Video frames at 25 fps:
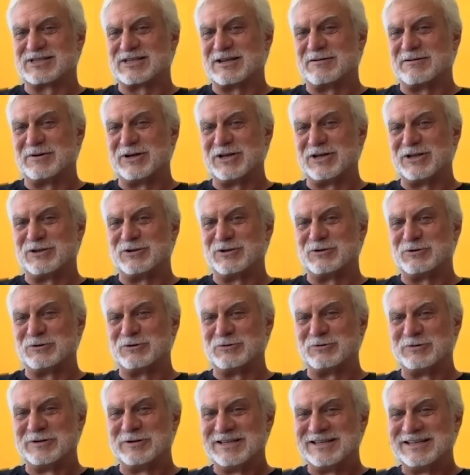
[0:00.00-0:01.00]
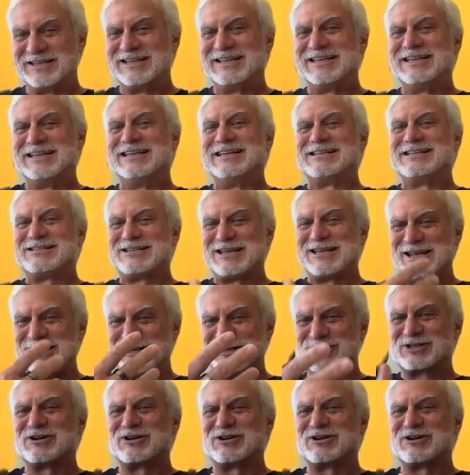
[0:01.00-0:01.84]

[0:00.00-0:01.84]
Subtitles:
somebody who takes